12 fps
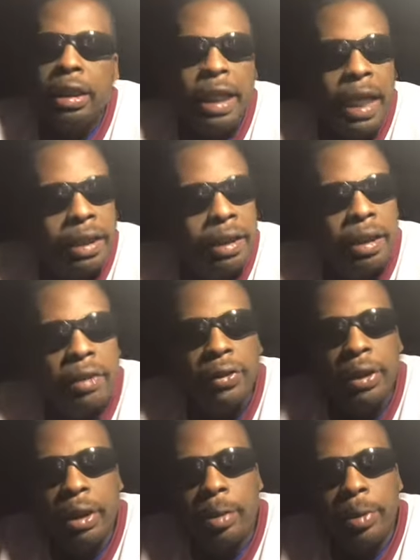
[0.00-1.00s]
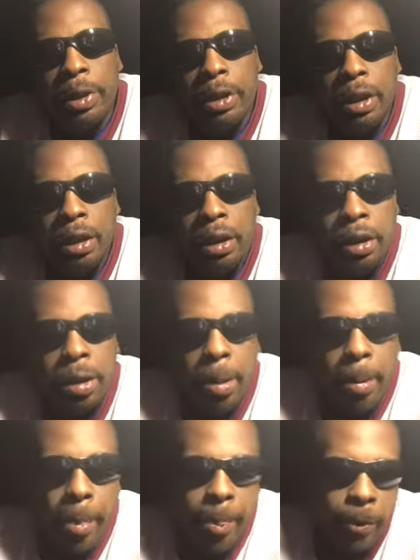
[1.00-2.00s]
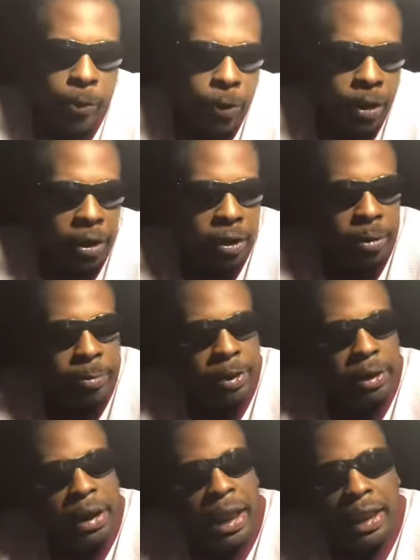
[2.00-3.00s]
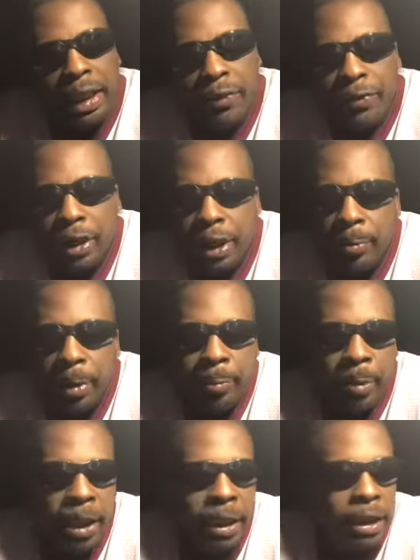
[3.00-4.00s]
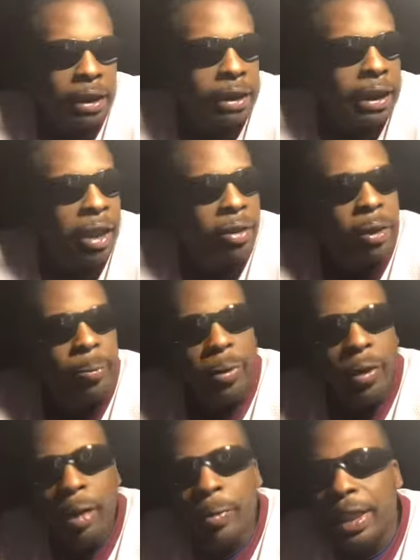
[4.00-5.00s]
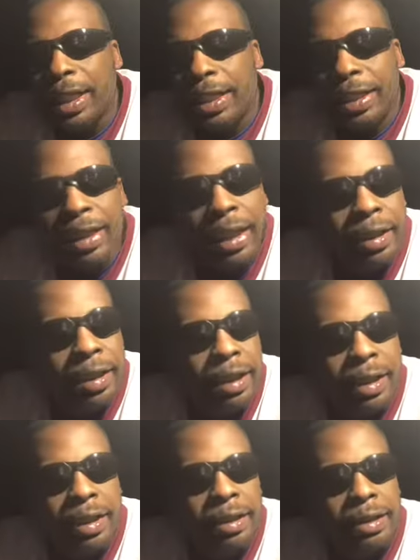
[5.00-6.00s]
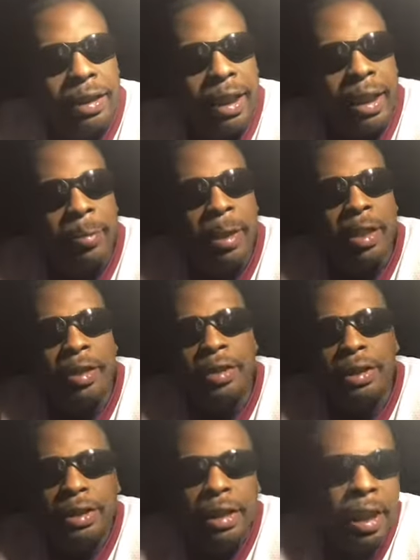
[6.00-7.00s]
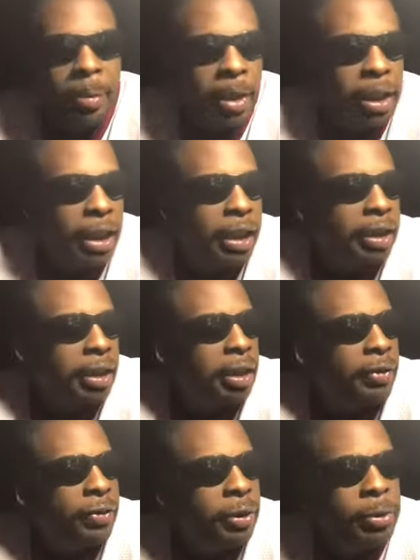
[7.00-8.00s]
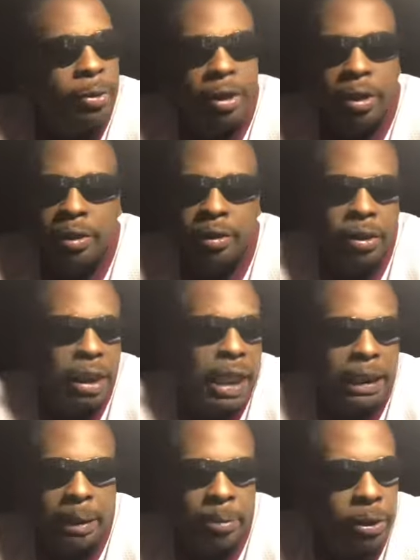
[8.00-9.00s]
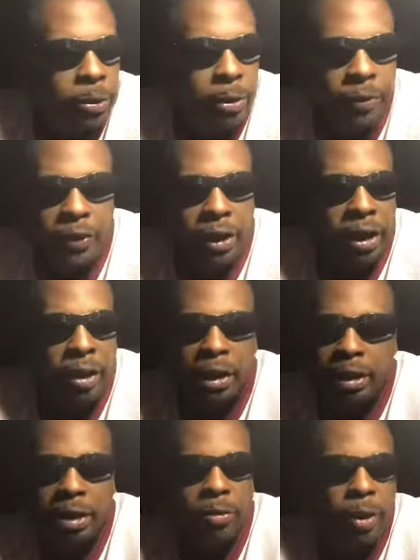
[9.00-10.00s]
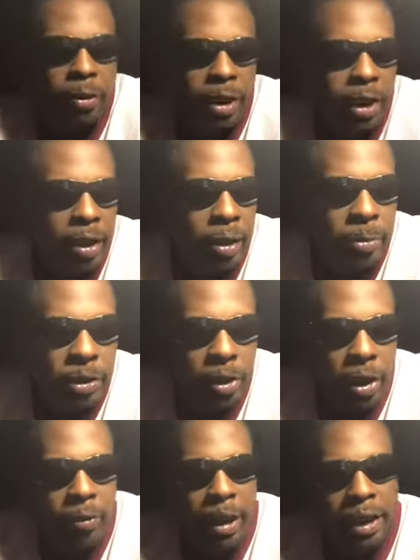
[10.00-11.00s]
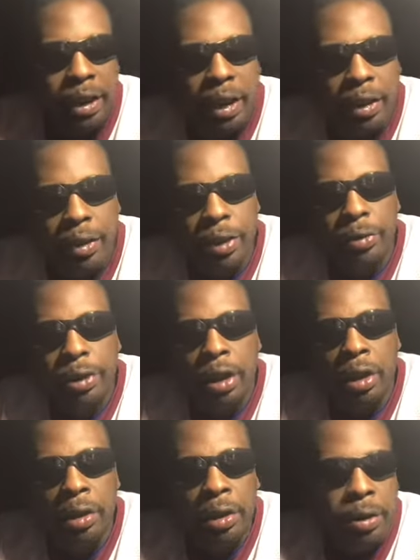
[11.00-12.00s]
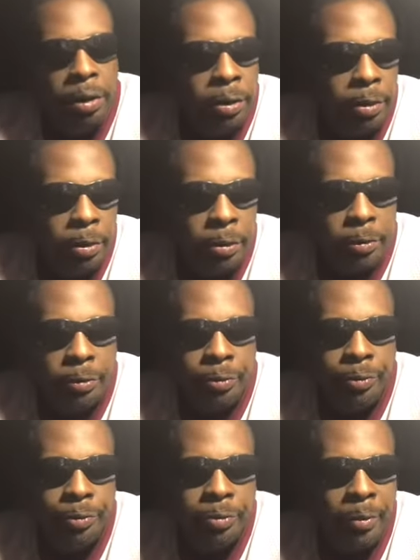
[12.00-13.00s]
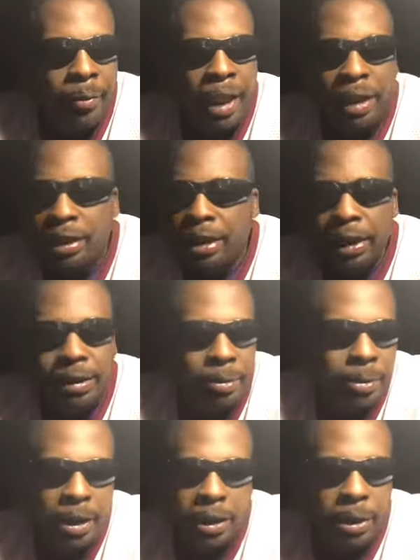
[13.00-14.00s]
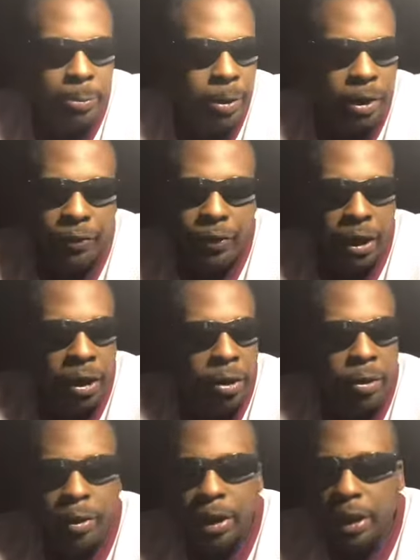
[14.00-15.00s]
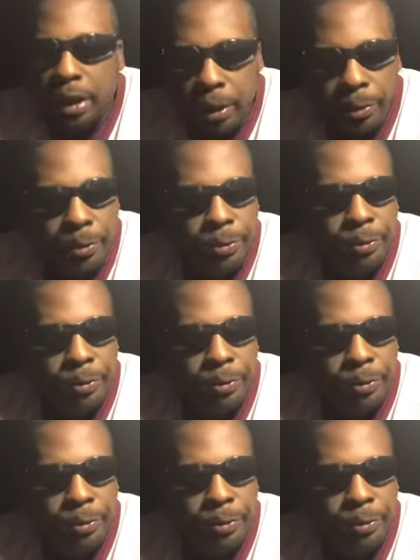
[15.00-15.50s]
Got to give it up to Doug Williams. I can't forget my man at the scouting department. I cannot think of his name. I heard his name in a lot of interviews, and as I'm shooting the video, I should have wrote it down. I'm going to start writing down notes, y'all. I just like sometimes just to put the video on and go.